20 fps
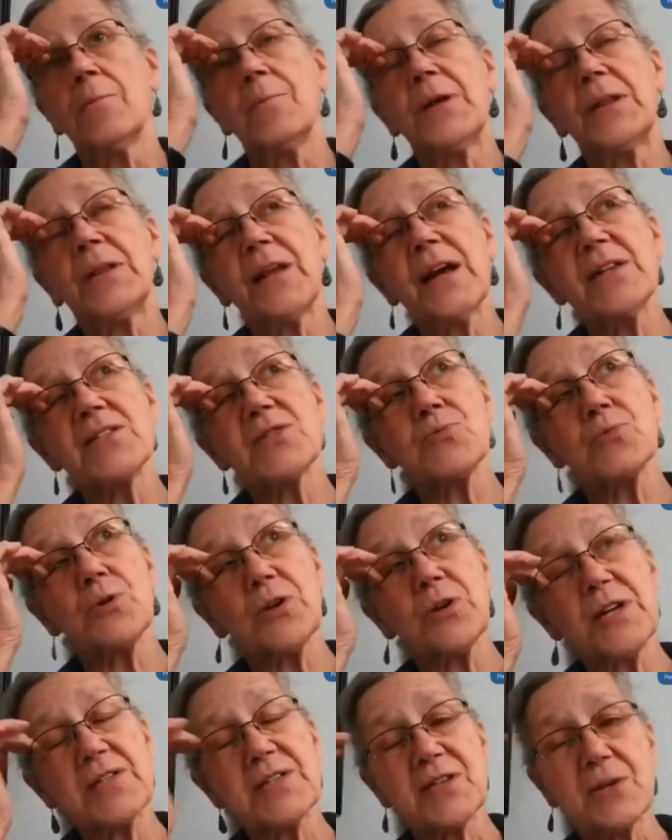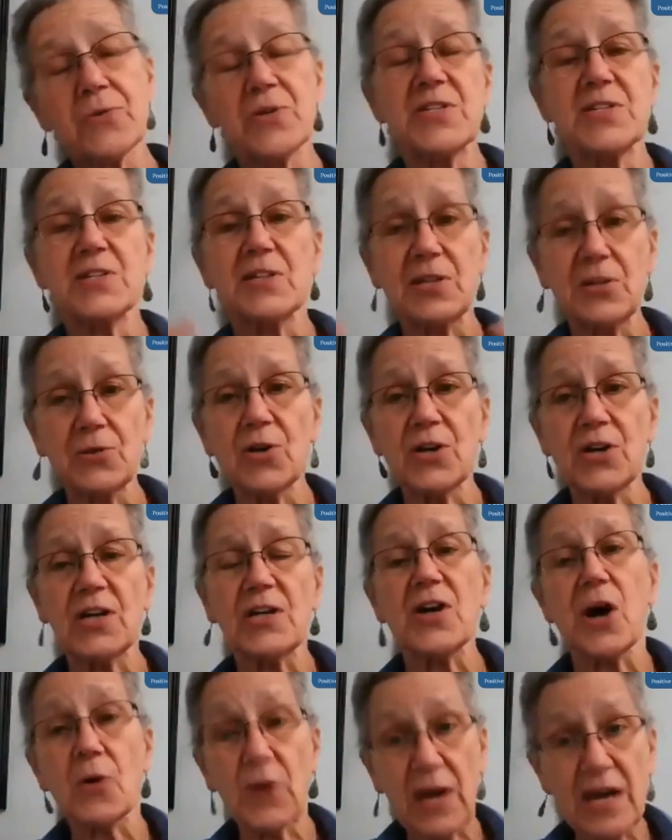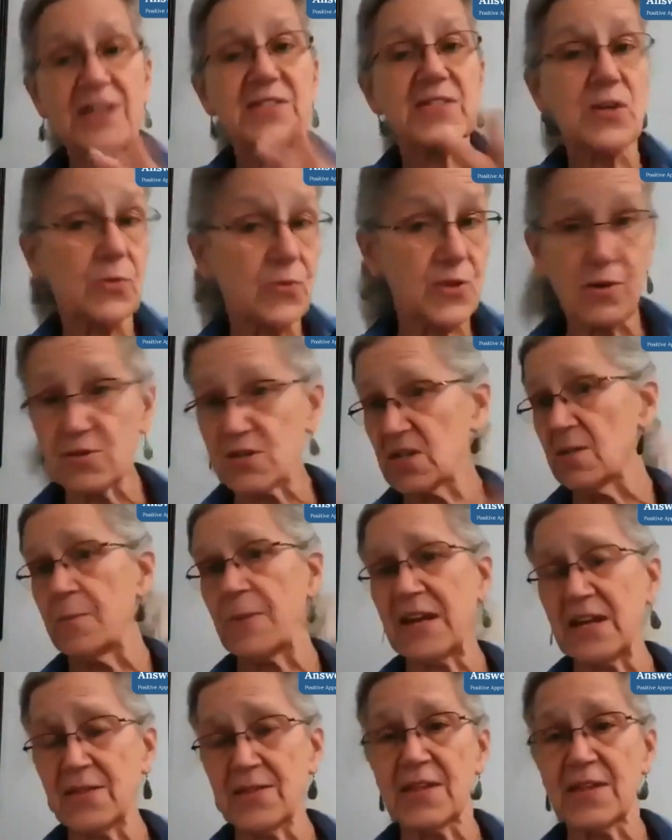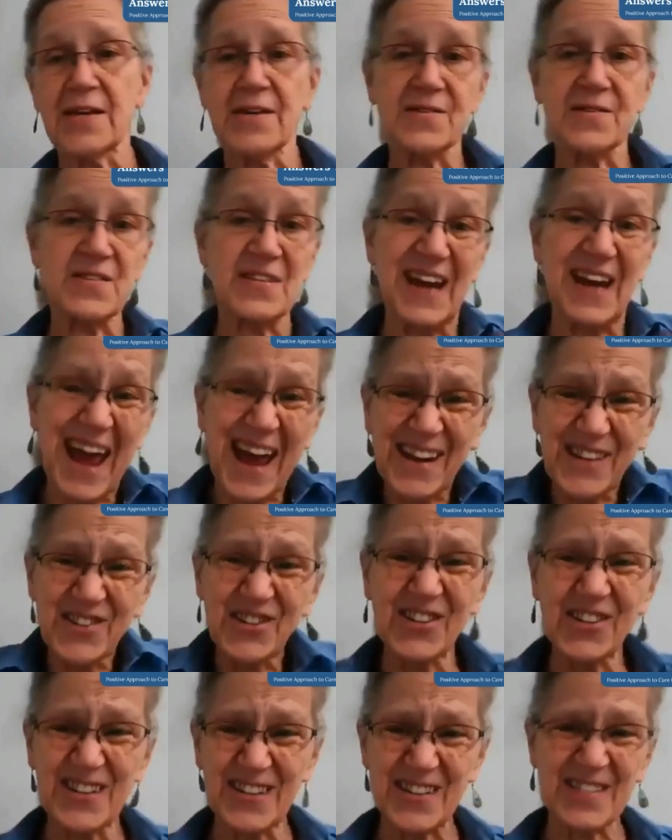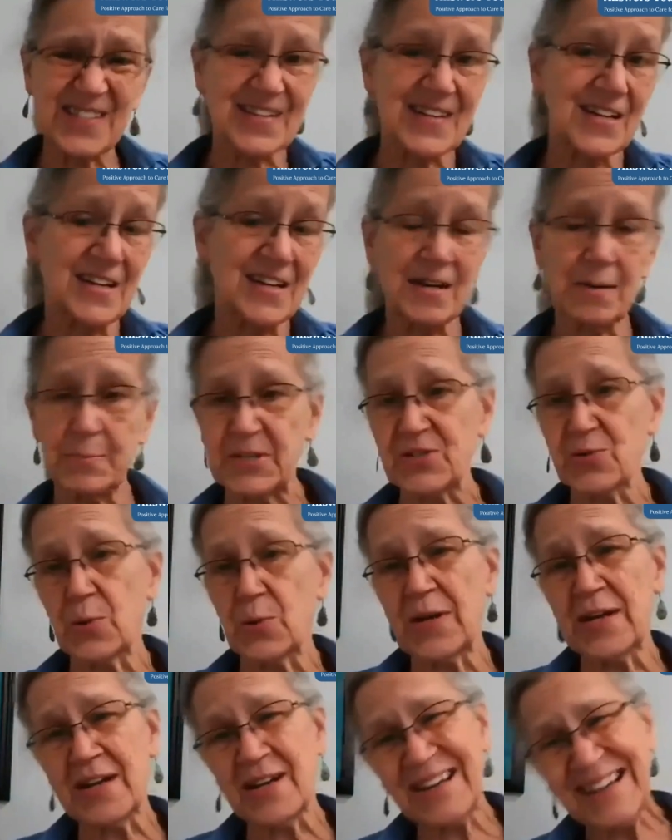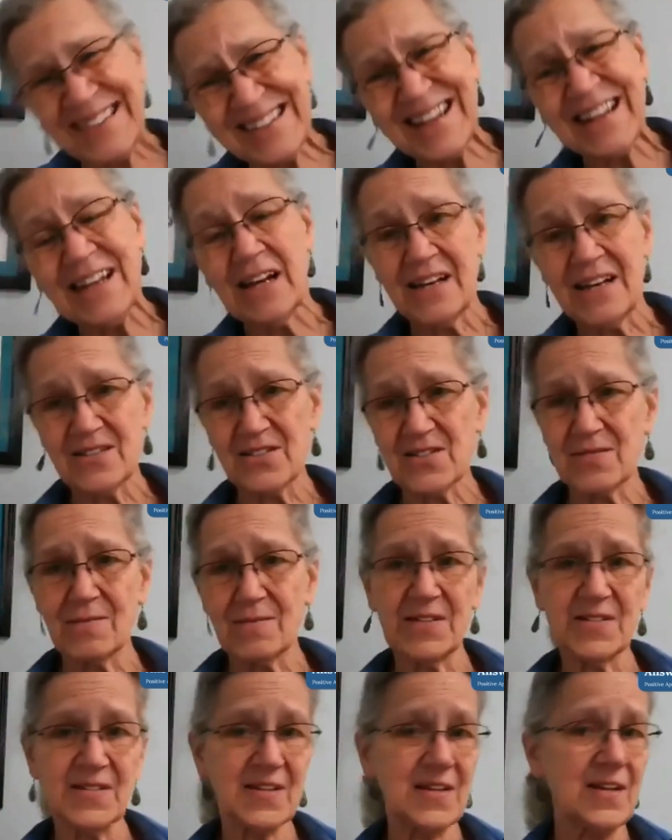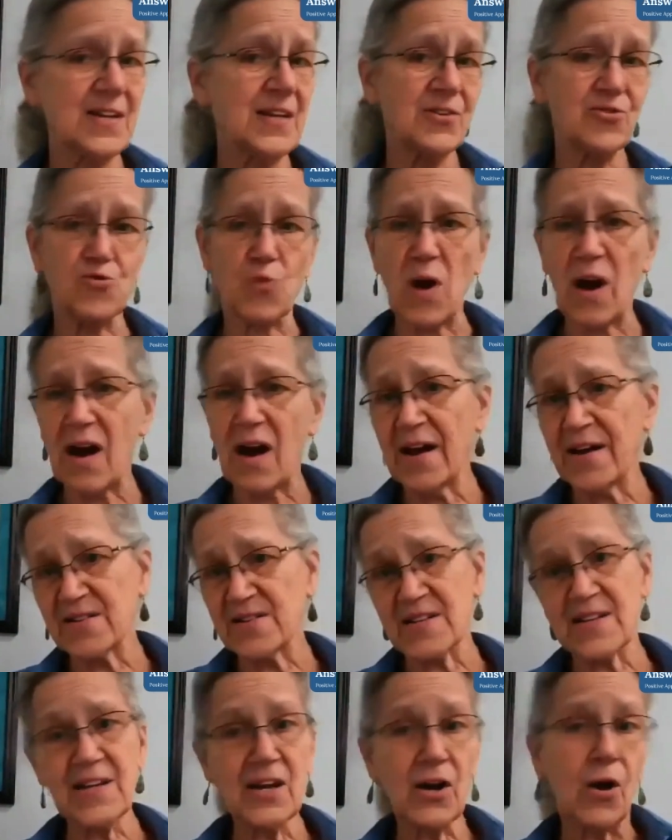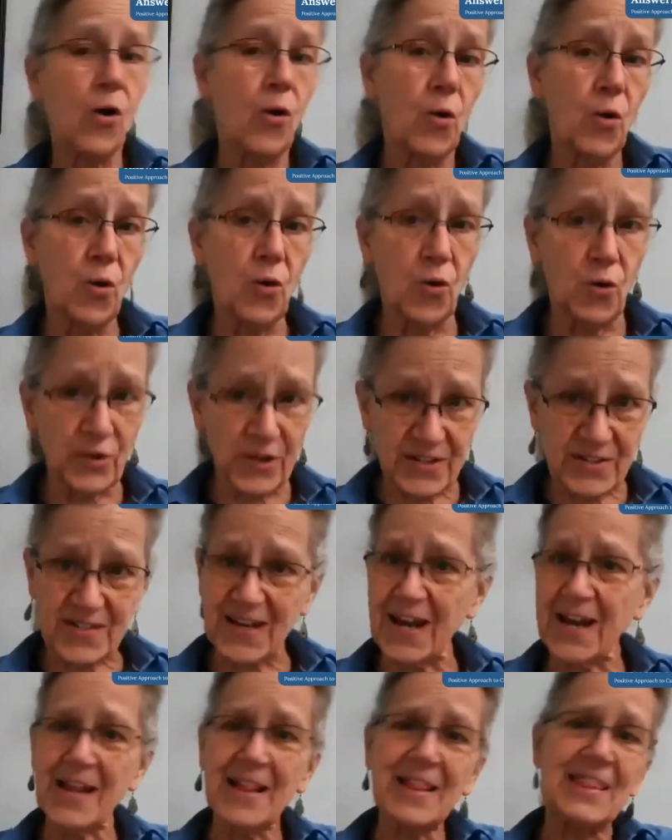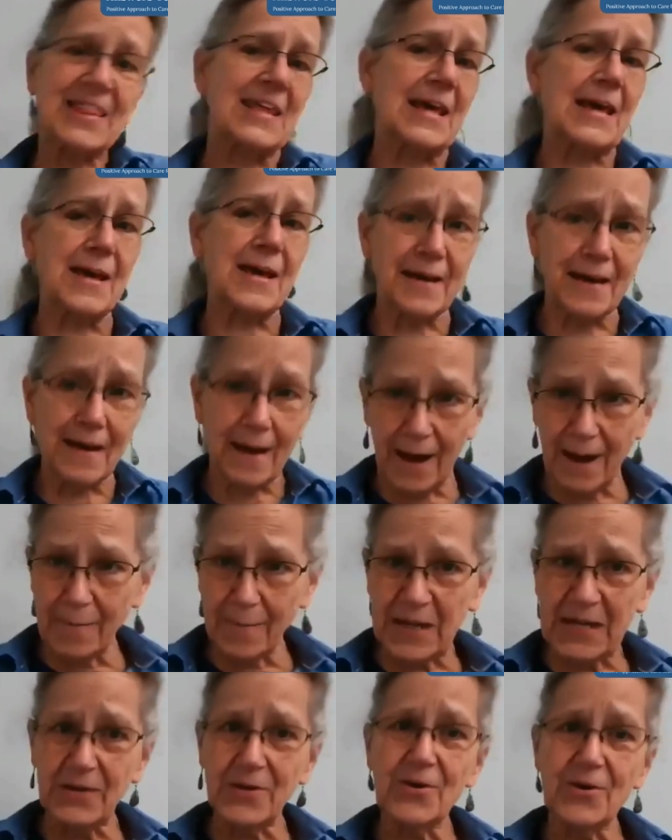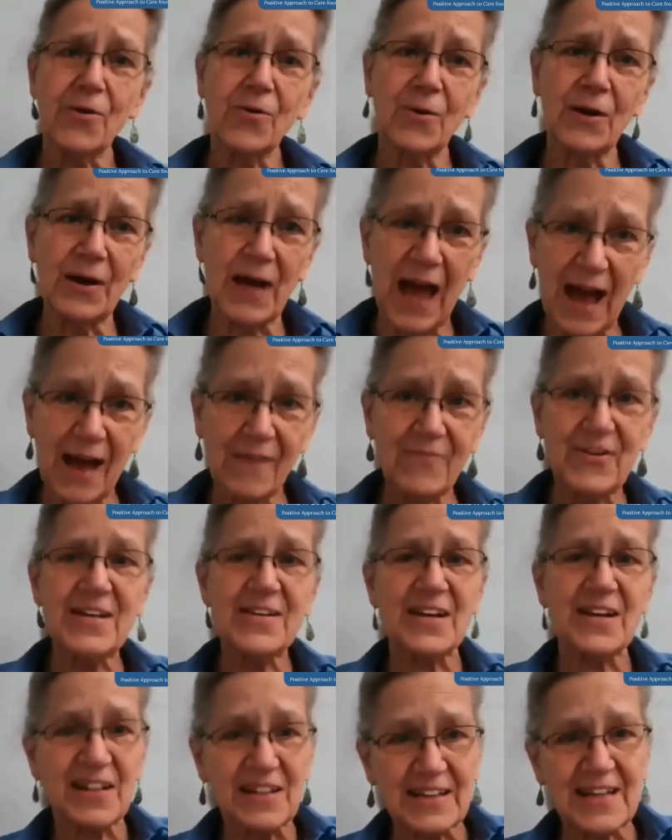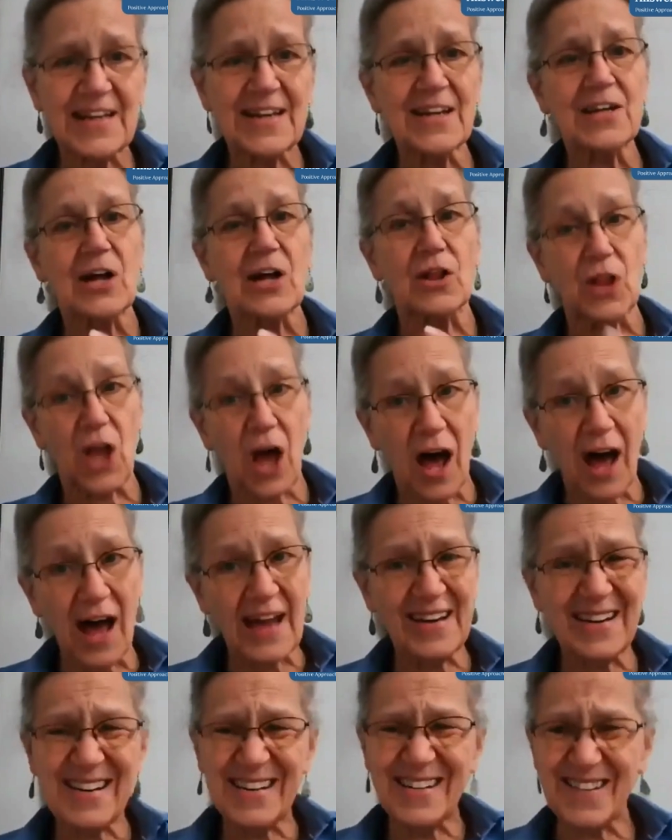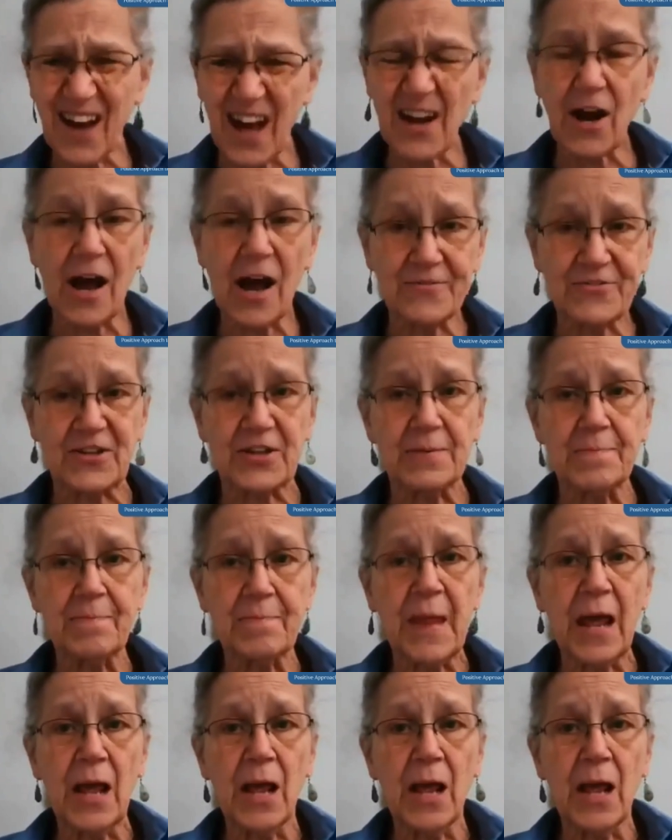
But let's really seriously look at, okay, so those are the main things. And actually, the skin in between, it's getting dry, it's getting old, it's getting thin. I mean, having to clean it a lot, not often.